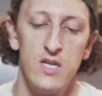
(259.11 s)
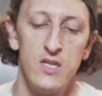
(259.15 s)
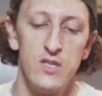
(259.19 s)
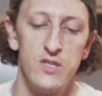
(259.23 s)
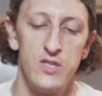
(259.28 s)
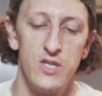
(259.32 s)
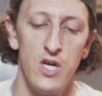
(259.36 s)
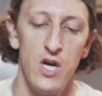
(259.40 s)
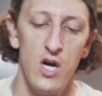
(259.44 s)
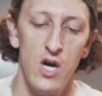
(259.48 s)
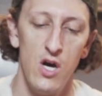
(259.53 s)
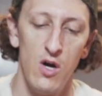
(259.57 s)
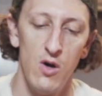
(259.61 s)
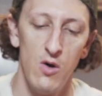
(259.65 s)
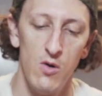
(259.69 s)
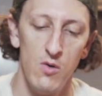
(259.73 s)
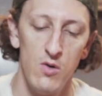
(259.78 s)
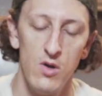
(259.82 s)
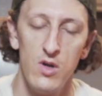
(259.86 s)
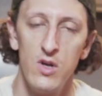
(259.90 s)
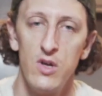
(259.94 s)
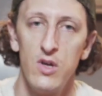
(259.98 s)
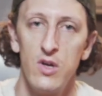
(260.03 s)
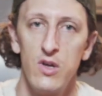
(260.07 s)

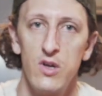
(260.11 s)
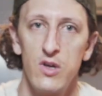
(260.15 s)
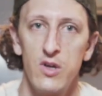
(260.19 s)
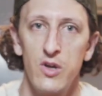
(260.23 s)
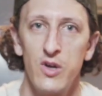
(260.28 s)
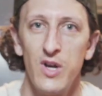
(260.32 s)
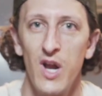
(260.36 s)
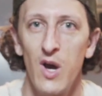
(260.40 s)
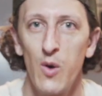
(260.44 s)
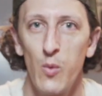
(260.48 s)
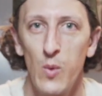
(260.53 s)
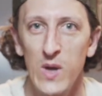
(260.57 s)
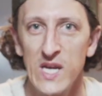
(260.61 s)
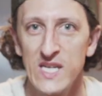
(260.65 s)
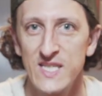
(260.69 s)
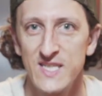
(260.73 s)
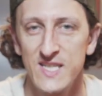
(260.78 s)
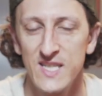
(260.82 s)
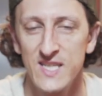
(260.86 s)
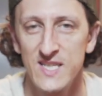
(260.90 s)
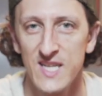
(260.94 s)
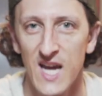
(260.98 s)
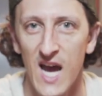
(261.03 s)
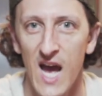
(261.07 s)
so you're not
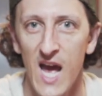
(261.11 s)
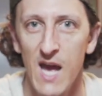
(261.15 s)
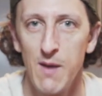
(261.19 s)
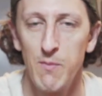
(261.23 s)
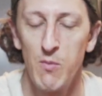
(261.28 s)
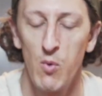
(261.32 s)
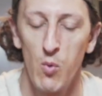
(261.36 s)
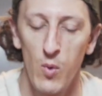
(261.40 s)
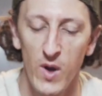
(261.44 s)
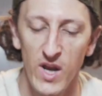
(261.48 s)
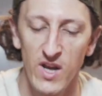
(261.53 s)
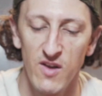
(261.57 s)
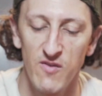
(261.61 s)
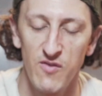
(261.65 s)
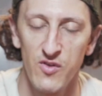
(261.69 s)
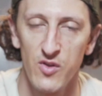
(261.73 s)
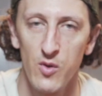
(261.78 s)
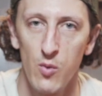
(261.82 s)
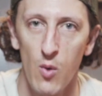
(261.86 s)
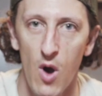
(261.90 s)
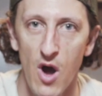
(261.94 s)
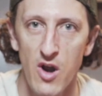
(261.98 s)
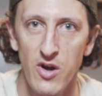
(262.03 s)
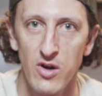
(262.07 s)
wasting time waiting for
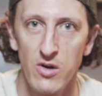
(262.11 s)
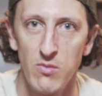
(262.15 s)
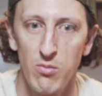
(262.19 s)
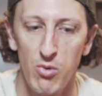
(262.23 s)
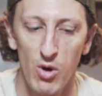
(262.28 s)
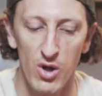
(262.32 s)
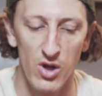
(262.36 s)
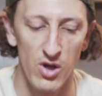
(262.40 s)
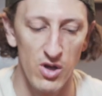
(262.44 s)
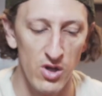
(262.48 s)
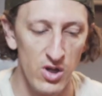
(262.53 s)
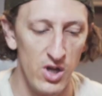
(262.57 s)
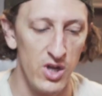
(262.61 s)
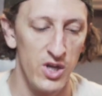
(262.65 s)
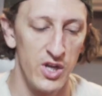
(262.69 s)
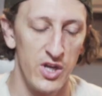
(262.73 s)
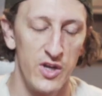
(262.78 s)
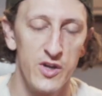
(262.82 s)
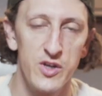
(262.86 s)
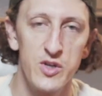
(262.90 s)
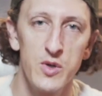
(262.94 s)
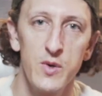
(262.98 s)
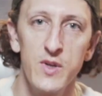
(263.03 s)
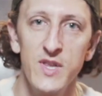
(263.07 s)
the water to boil.
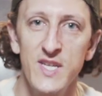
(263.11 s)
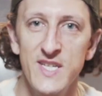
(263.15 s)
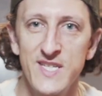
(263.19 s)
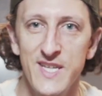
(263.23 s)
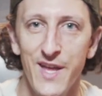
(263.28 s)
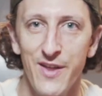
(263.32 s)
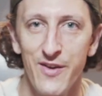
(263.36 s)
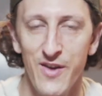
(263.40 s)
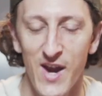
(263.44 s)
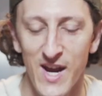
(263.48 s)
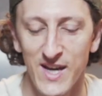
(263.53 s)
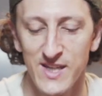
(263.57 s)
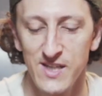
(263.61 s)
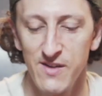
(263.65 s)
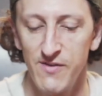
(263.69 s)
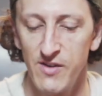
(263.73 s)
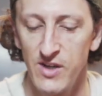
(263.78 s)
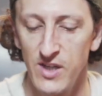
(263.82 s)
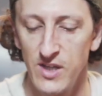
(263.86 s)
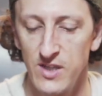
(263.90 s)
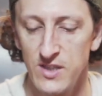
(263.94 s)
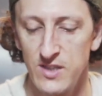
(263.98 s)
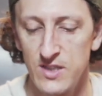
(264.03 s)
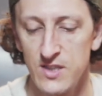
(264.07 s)
You're doing these other
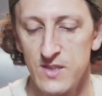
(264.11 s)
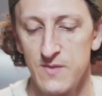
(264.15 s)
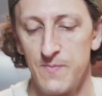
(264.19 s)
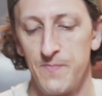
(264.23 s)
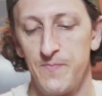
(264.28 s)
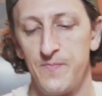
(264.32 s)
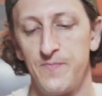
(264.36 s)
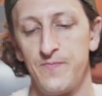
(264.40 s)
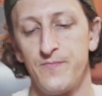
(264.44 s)
activities.